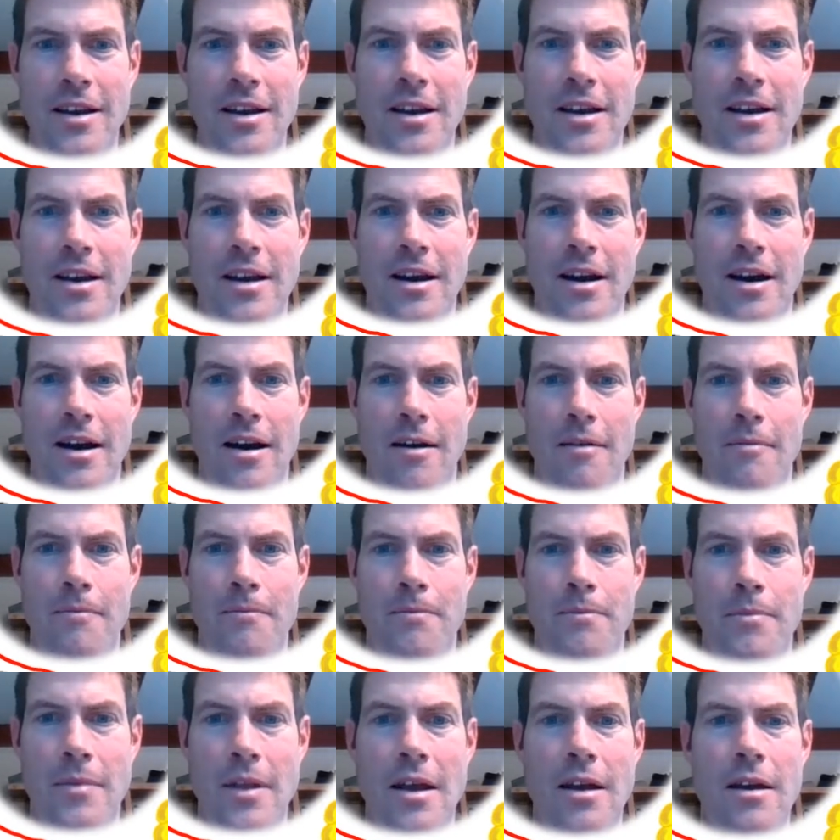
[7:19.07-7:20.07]

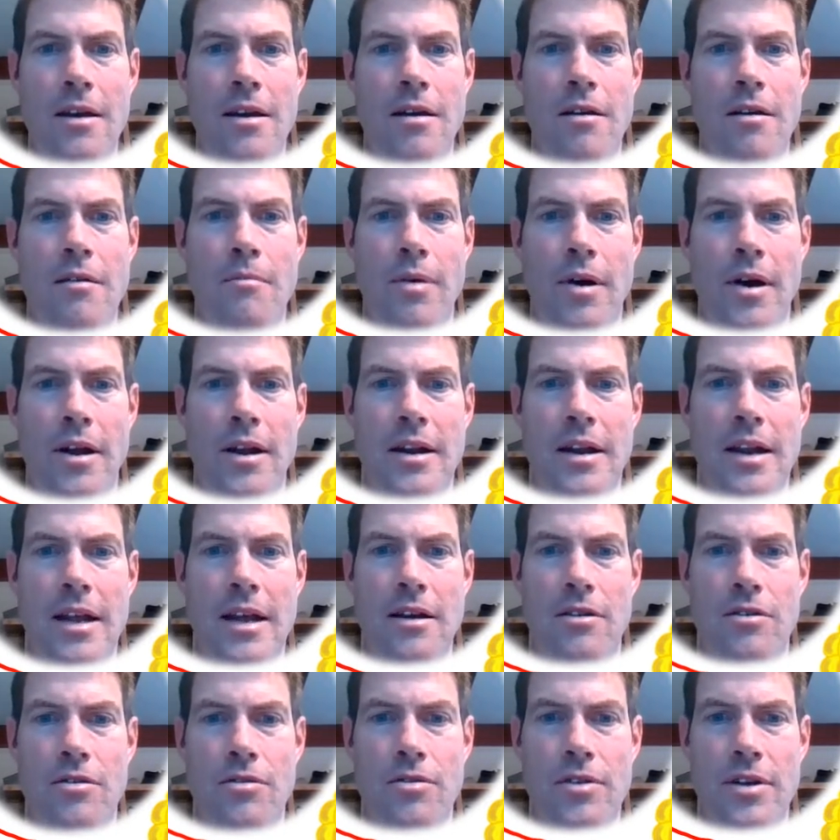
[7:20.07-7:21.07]
But
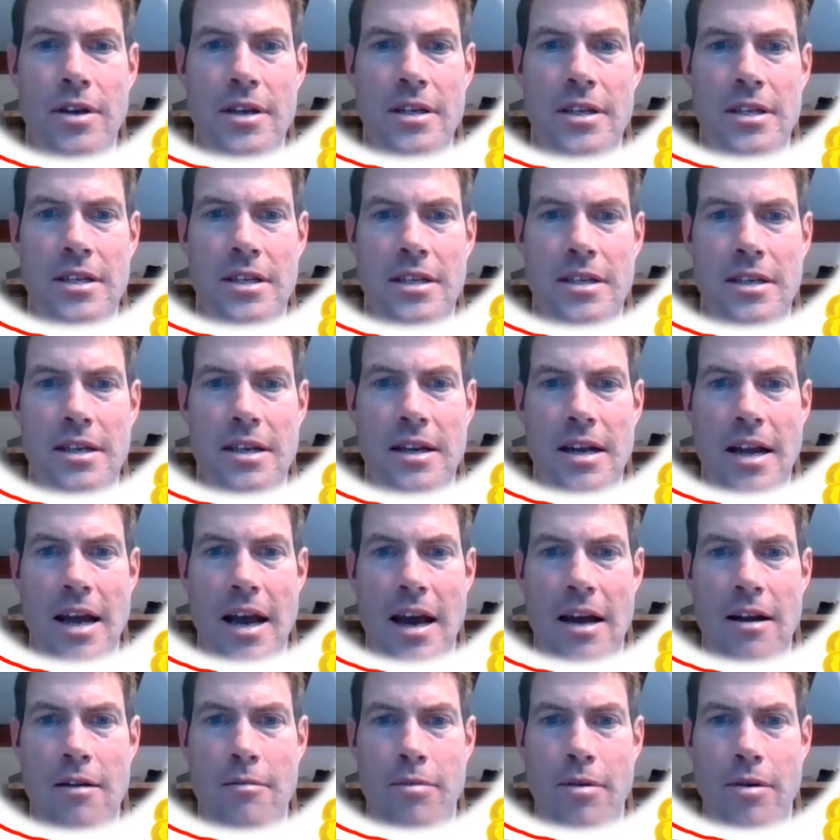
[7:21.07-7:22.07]
increase in
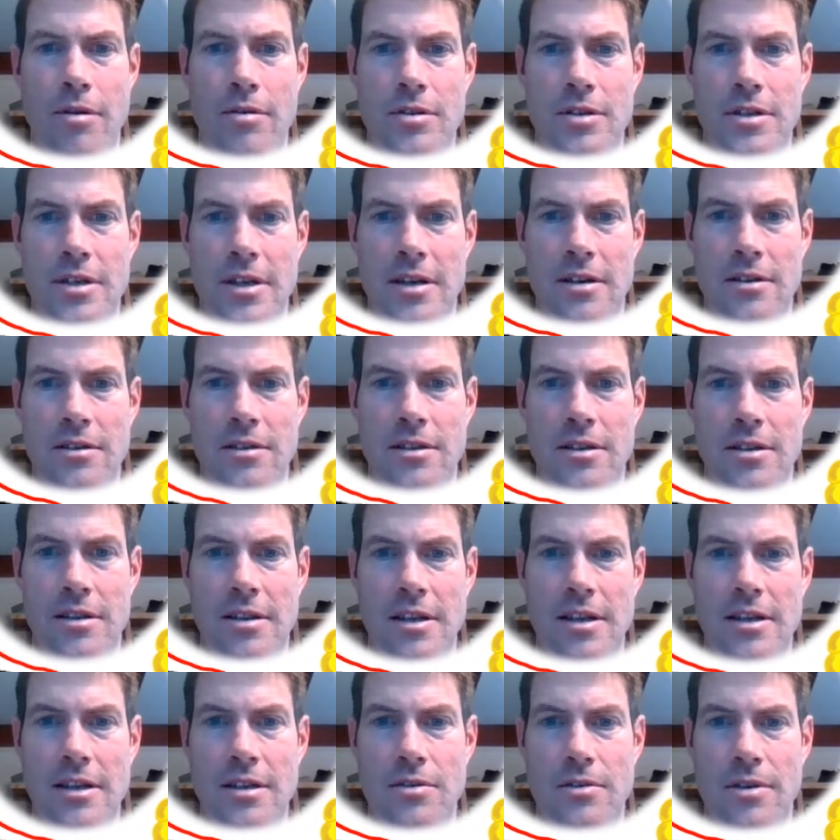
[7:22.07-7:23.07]
adipose cells
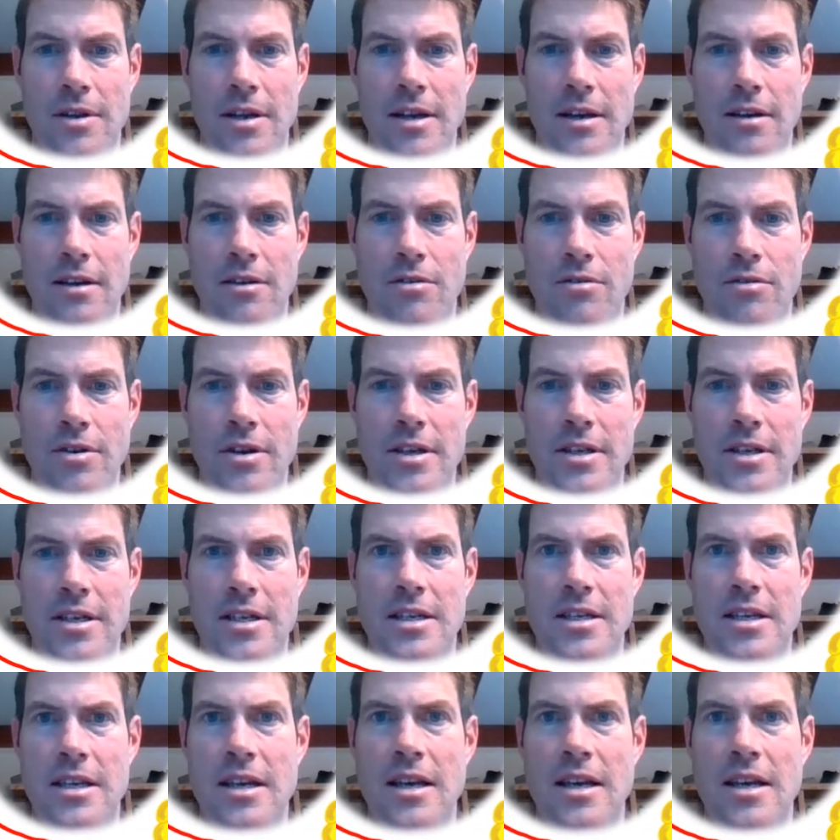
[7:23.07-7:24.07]
leads to an increase
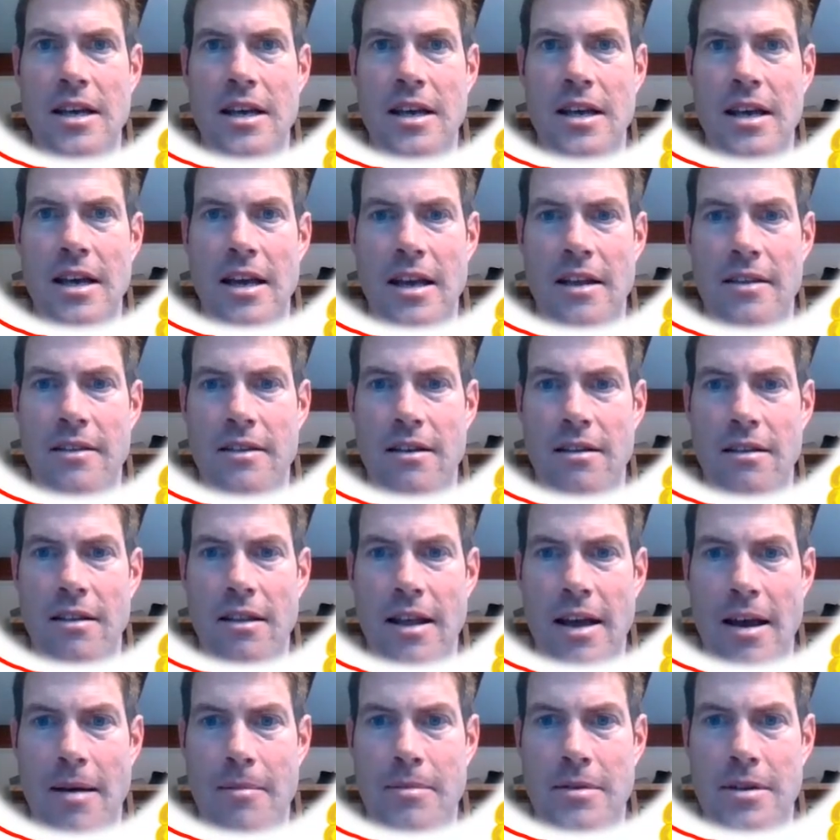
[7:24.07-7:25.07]
in the
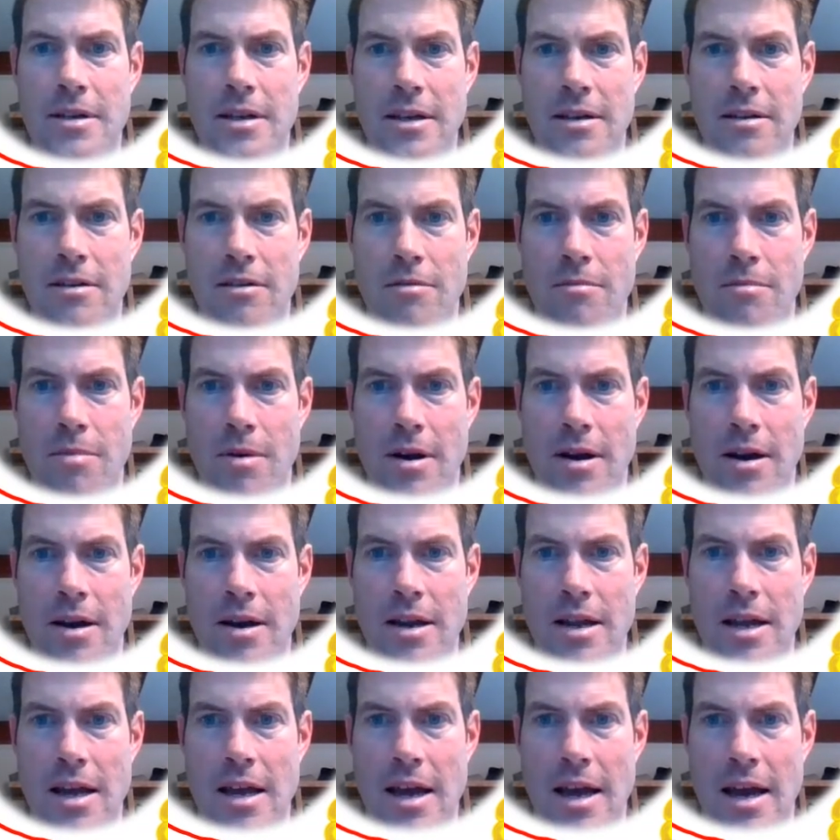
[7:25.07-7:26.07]
leptin your body
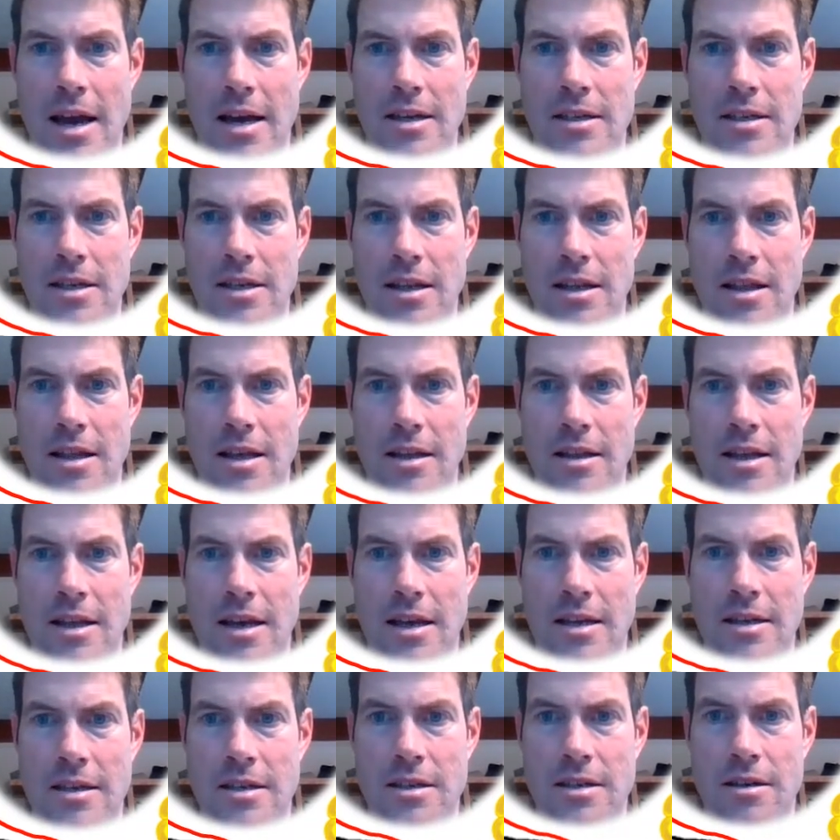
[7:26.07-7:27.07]
has. I think
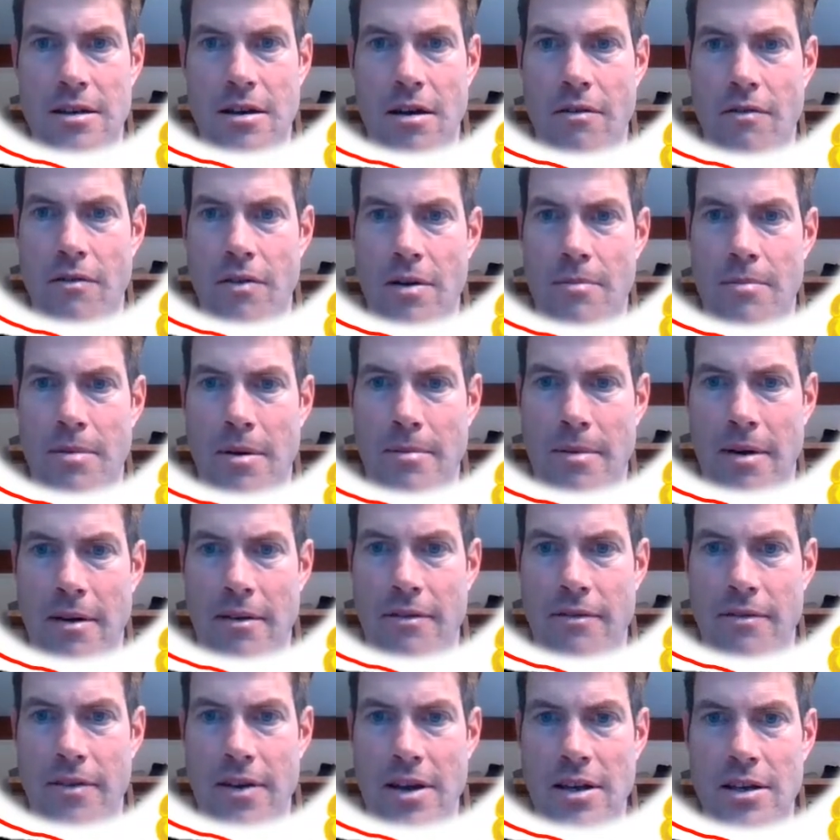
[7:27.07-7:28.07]
that's covered up on my
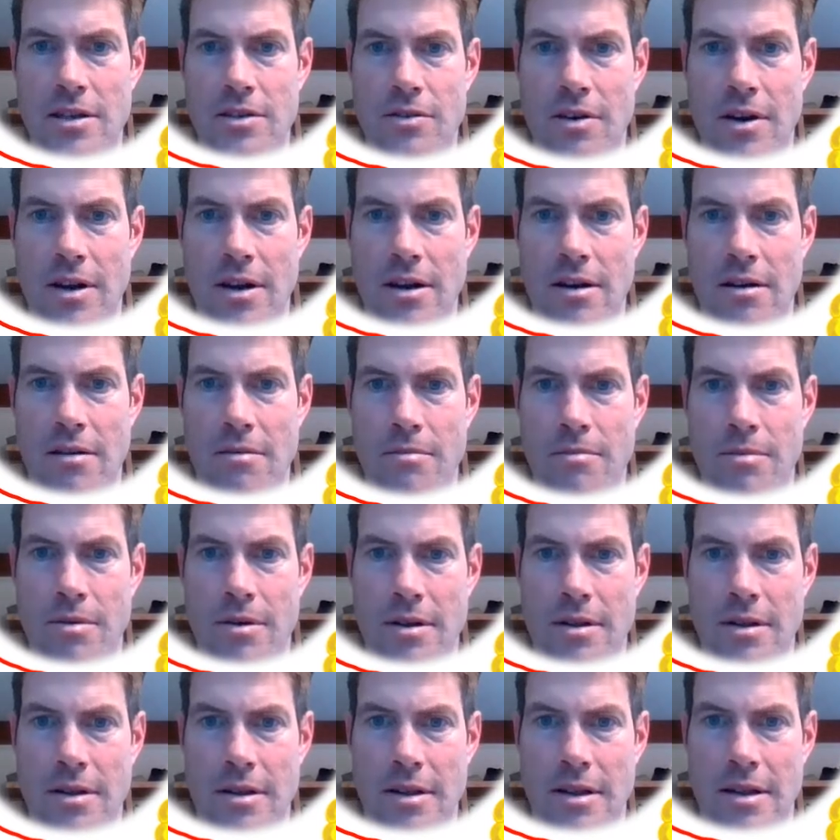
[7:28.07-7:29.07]
face right here, but
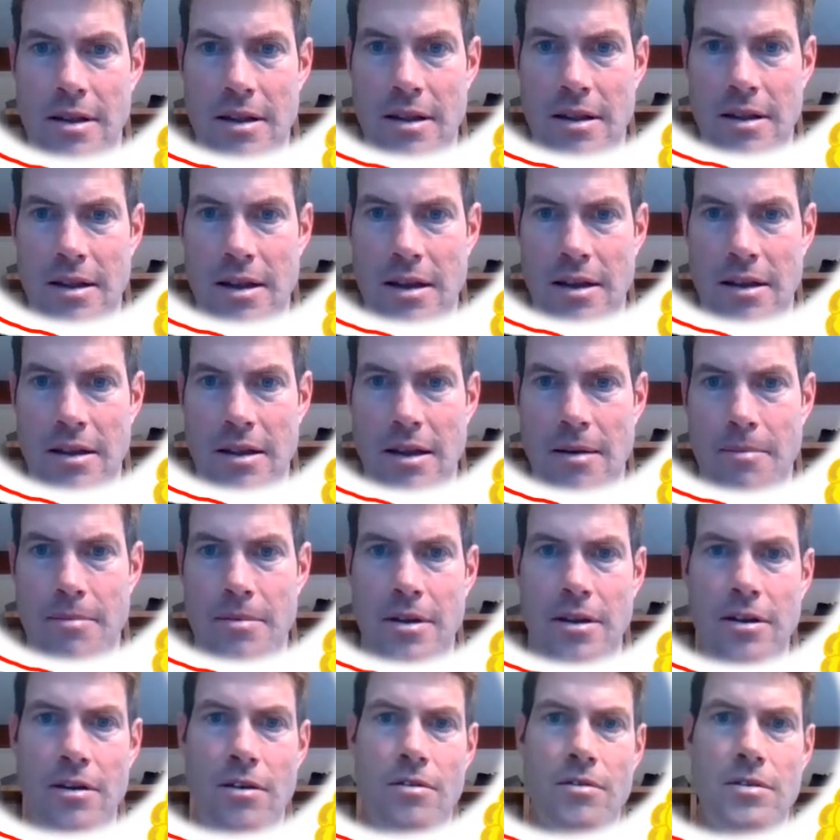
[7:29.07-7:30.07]
I think leptin
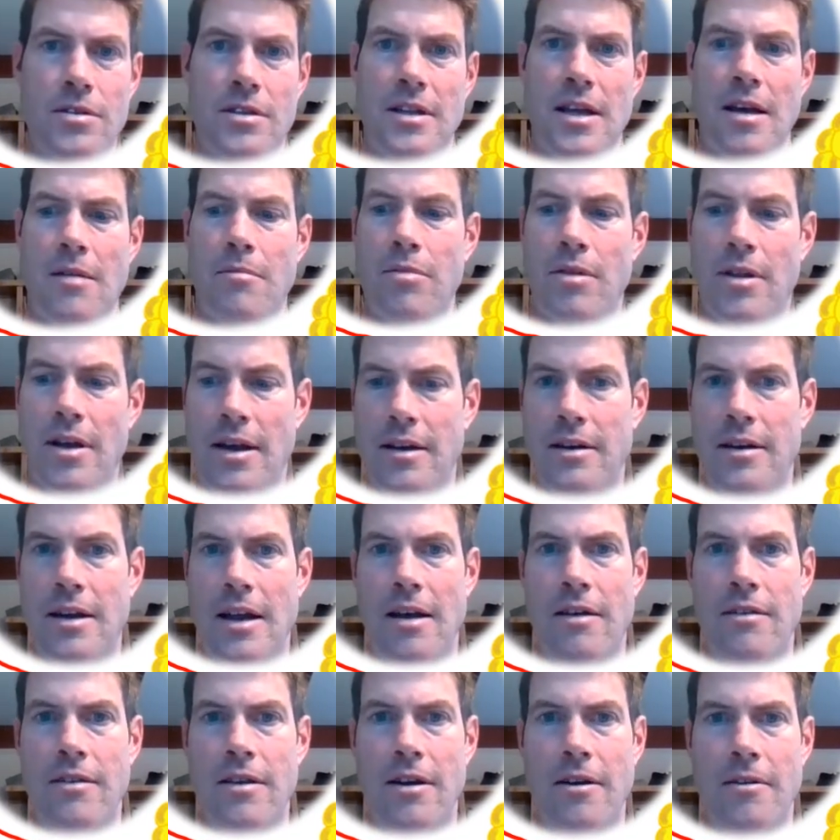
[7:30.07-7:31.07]
goes in that blank
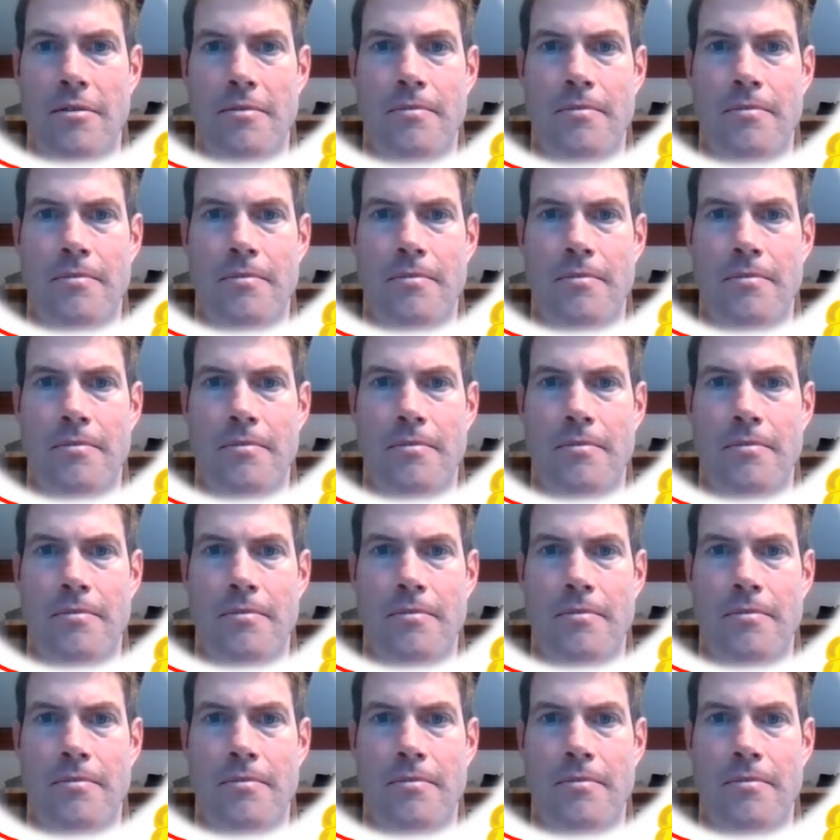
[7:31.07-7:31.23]
down there.